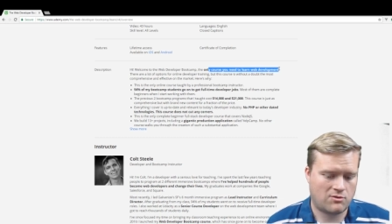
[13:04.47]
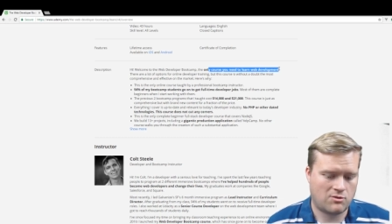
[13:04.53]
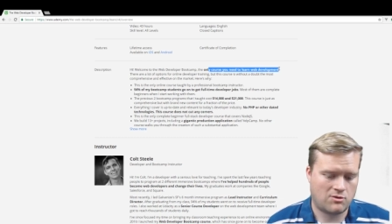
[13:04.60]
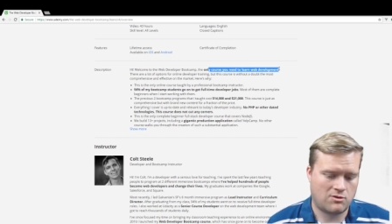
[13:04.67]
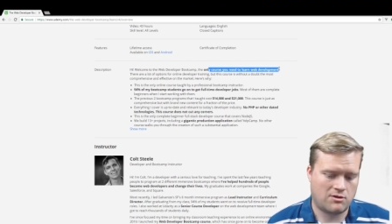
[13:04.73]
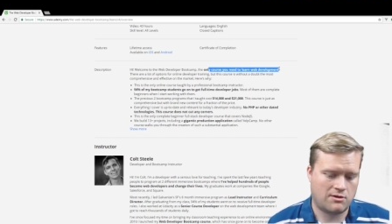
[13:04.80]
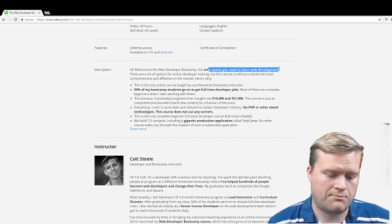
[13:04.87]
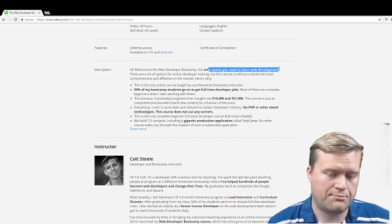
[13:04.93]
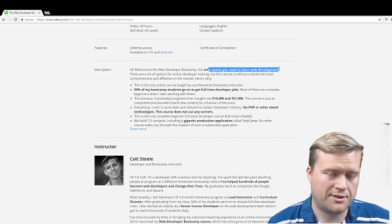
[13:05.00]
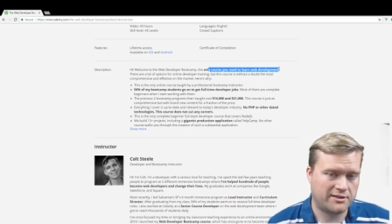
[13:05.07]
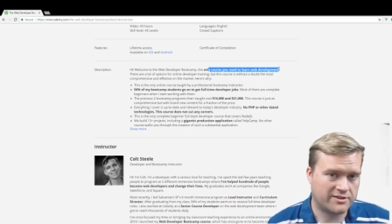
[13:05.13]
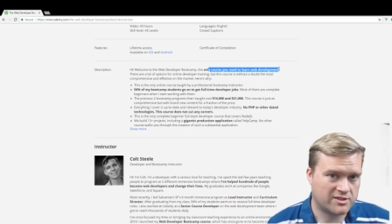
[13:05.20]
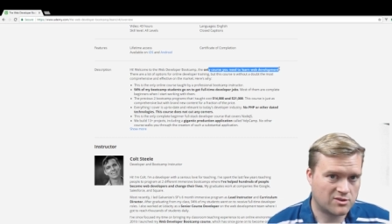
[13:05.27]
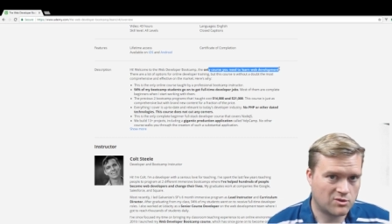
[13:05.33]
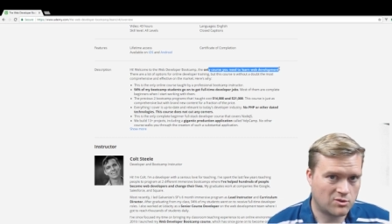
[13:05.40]
or
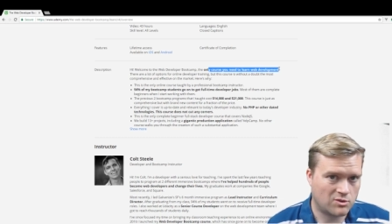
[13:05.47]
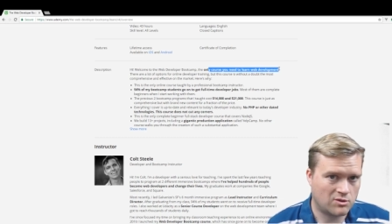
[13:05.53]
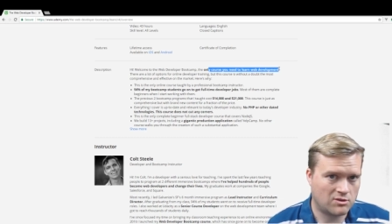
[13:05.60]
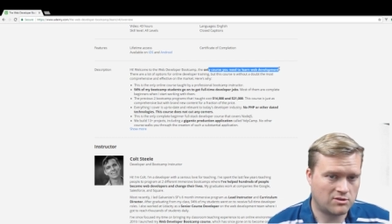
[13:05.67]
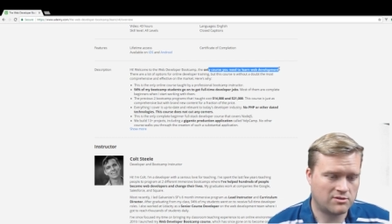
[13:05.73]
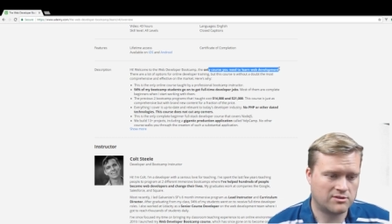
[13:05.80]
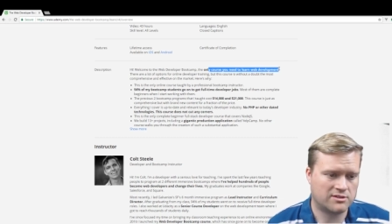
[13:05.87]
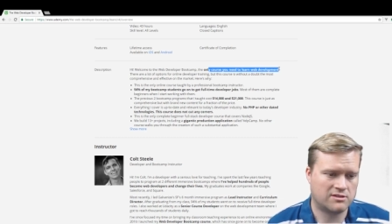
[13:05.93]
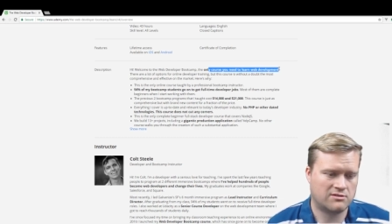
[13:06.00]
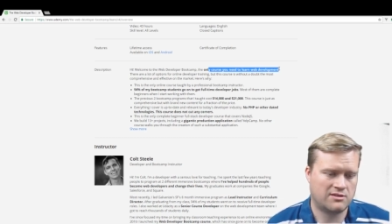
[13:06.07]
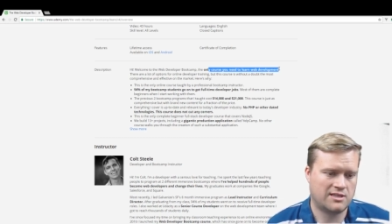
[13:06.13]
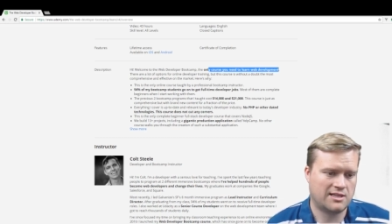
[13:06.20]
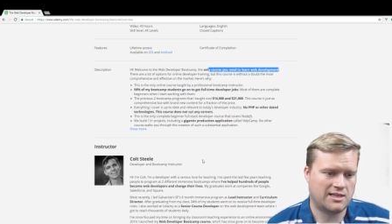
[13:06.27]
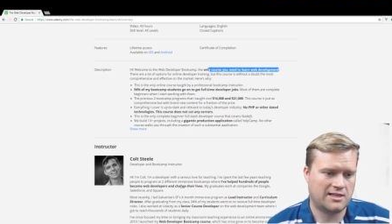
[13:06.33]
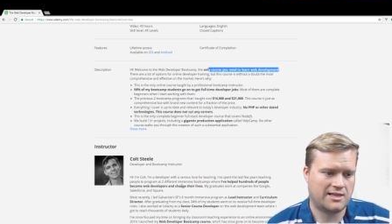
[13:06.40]
build tools or
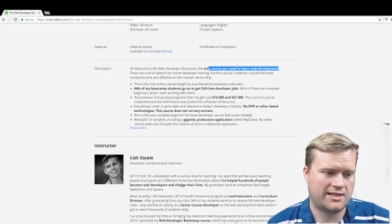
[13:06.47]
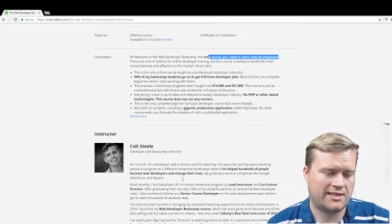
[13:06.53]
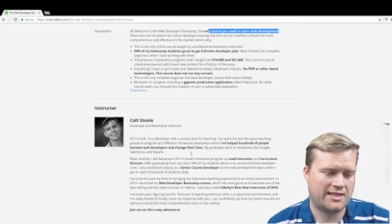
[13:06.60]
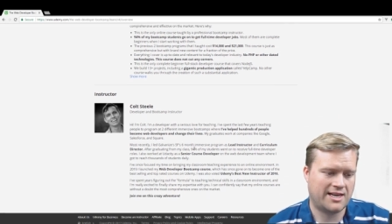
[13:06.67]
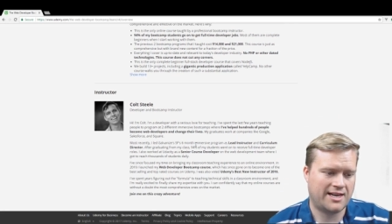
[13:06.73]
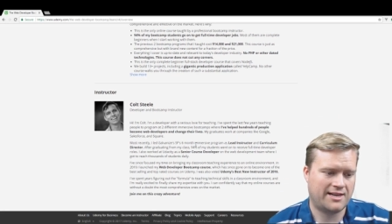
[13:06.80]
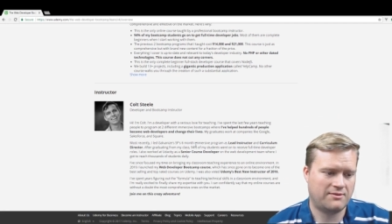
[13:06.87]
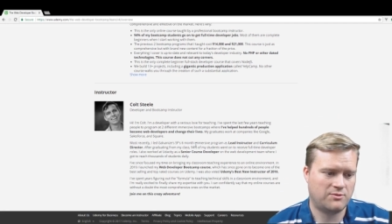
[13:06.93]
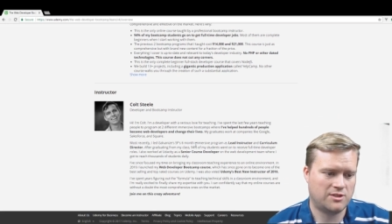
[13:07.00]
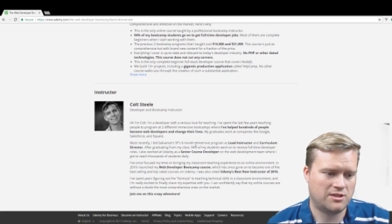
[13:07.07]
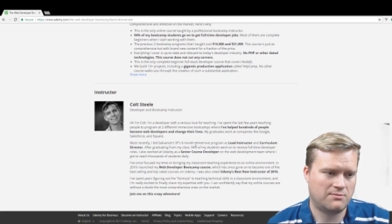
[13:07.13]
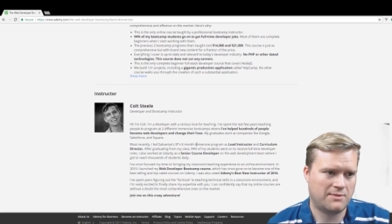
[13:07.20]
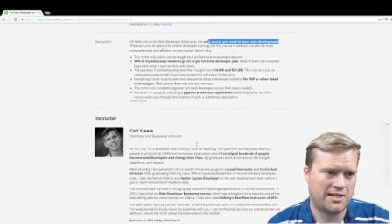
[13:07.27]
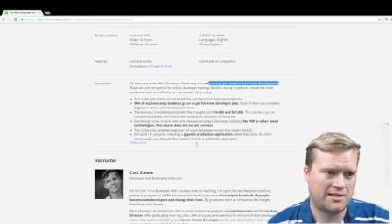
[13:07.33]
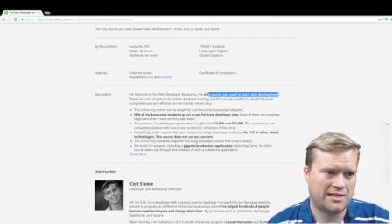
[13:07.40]
anything like that, which you
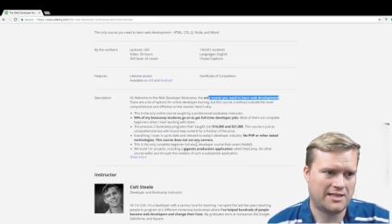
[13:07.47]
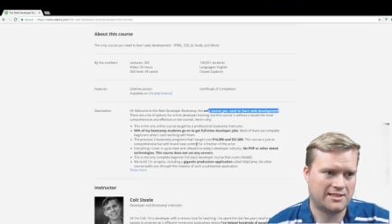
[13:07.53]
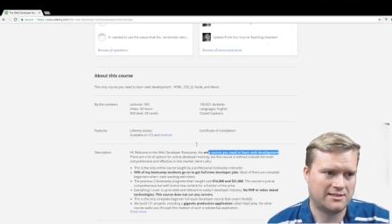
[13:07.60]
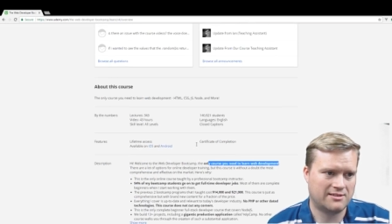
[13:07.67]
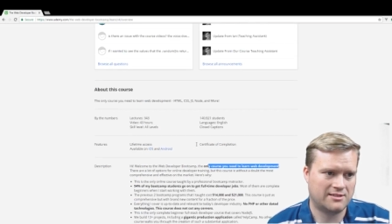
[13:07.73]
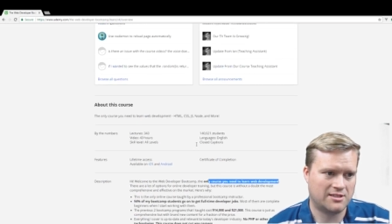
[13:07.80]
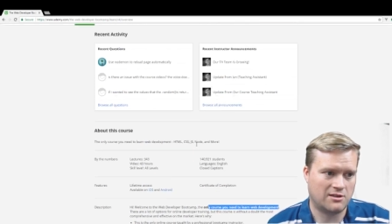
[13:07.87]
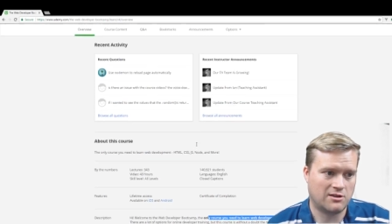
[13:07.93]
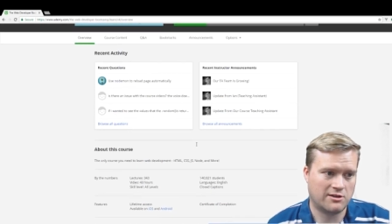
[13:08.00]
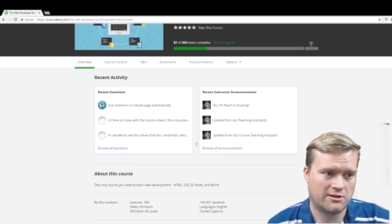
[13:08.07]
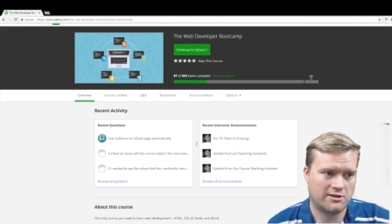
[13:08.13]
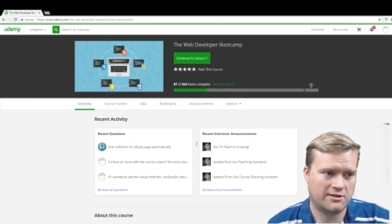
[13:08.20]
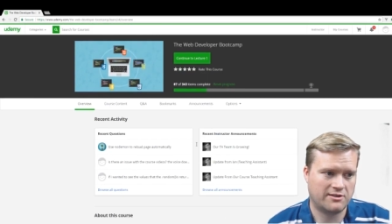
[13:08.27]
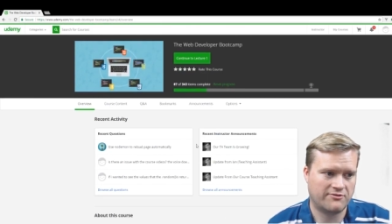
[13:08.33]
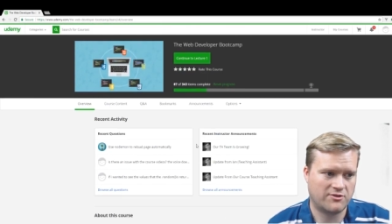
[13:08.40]
may need to
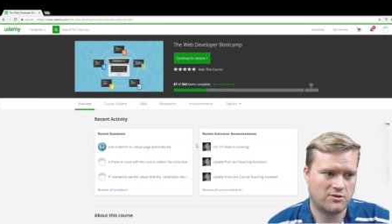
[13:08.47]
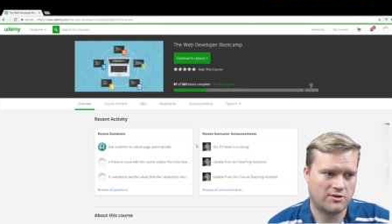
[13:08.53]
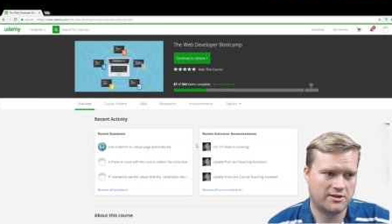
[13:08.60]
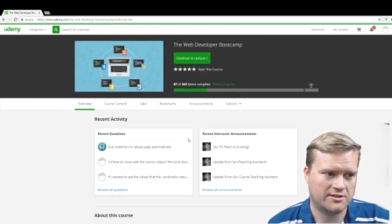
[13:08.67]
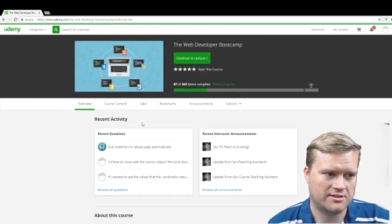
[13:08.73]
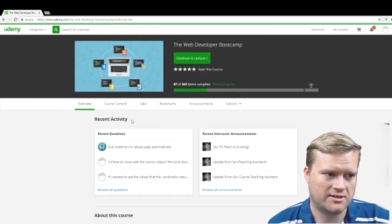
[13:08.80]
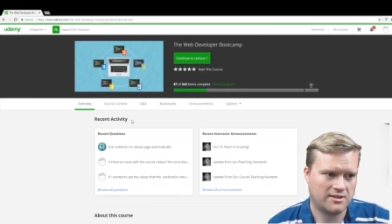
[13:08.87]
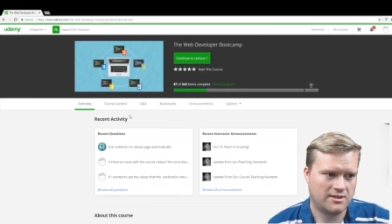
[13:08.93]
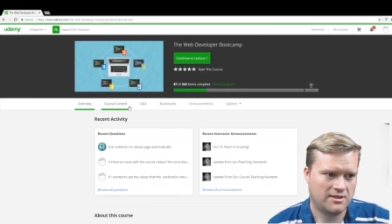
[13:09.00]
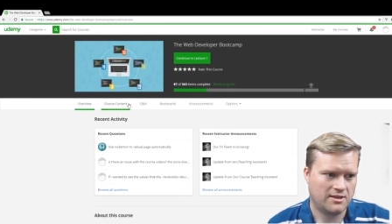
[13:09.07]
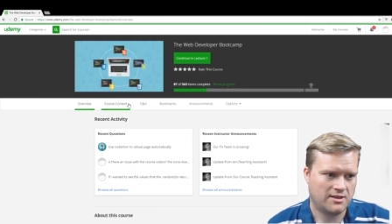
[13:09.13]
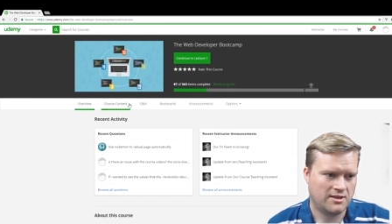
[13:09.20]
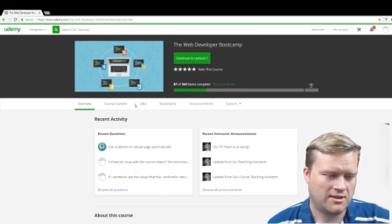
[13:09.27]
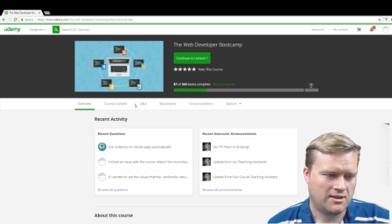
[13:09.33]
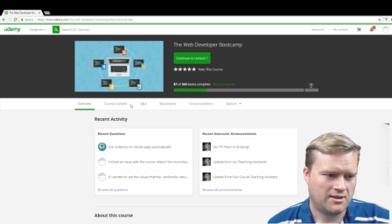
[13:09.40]
learn, of course.
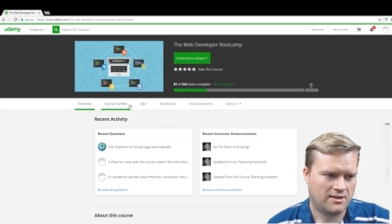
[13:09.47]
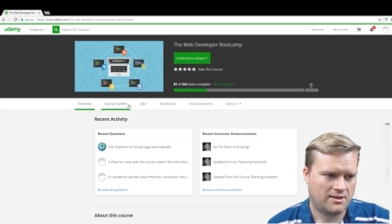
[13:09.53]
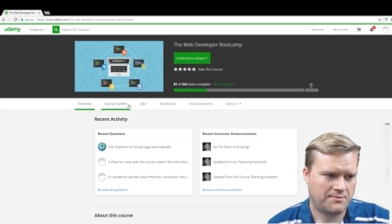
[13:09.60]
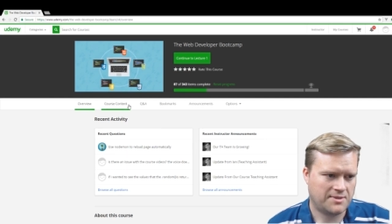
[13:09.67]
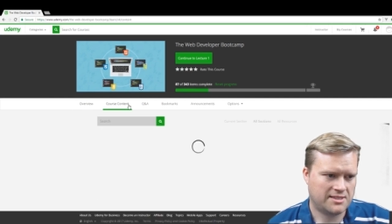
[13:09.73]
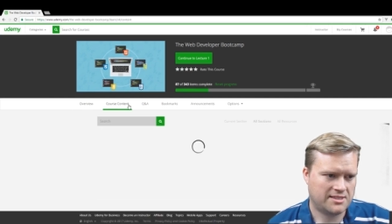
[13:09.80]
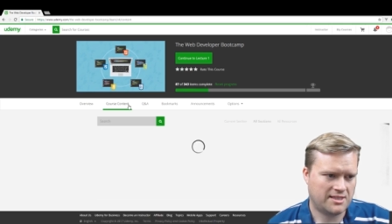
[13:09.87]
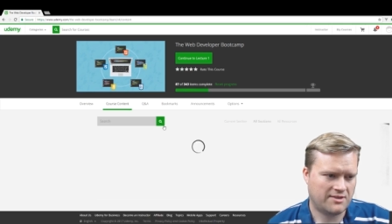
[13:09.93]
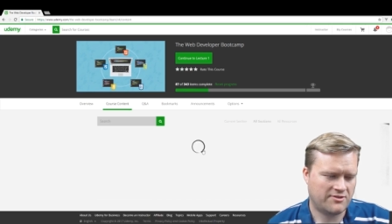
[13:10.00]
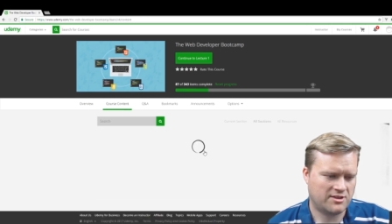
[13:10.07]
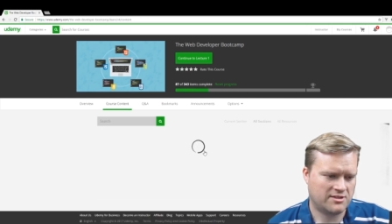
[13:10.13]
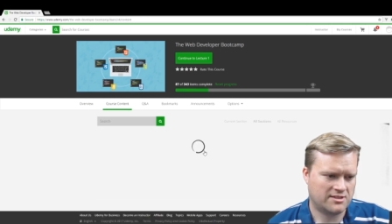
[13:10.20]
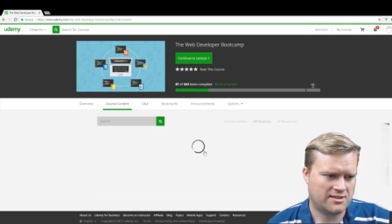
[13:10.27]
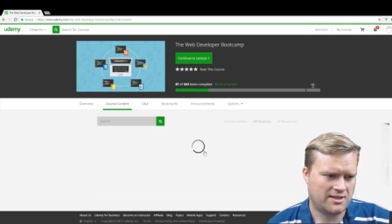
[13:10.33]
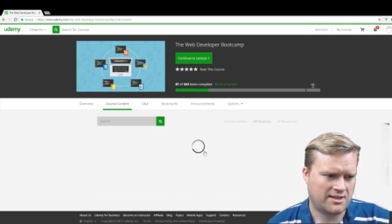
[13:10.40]
Let me see if
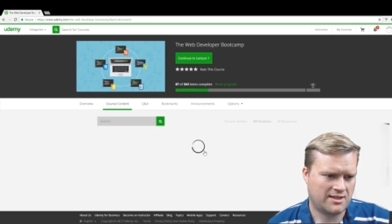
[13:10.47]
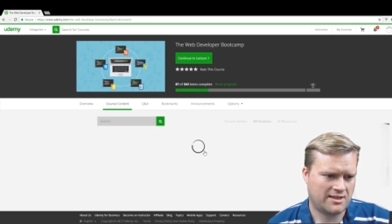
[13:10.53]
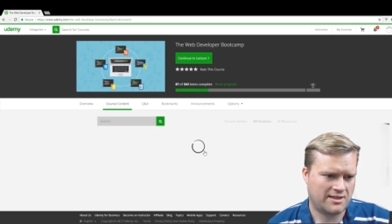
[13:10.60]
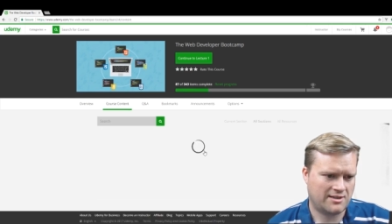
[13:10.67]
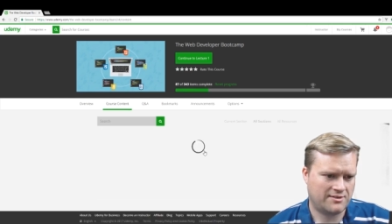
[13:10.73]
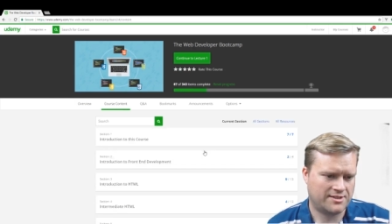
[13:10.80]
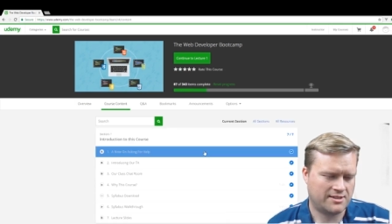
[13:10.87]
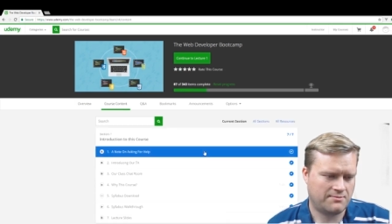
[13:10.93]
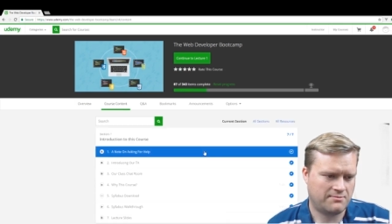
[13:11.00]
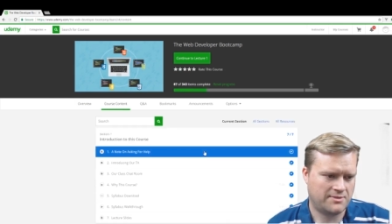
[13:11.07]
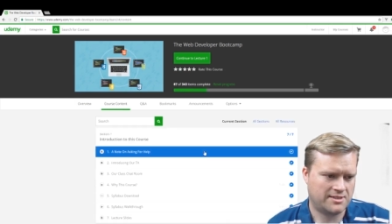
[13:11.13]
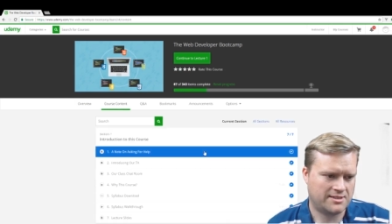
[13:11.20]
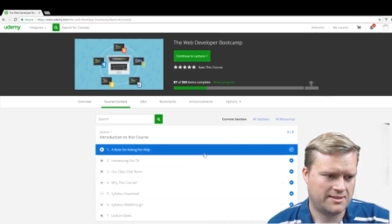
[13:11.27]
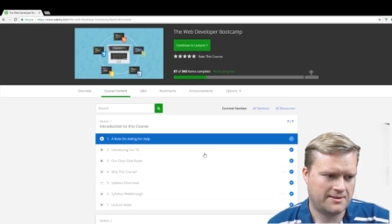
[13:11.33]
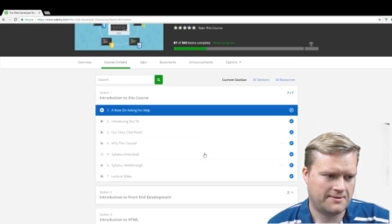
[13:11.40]
there's anything else I'm
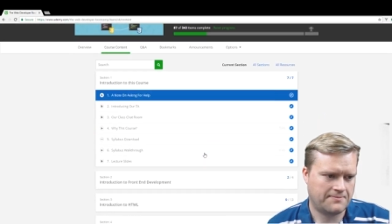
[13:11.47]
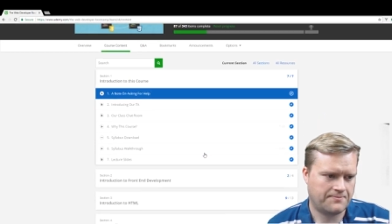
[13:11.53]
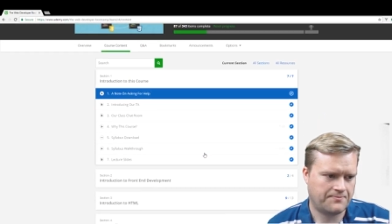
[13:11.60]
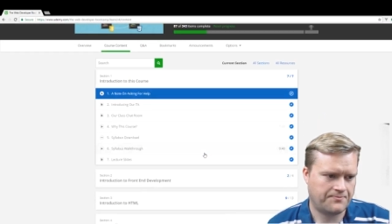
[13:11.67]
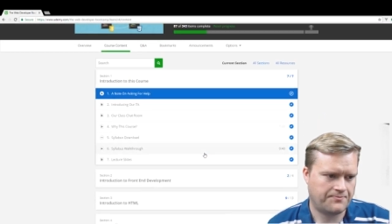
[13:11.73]
missing,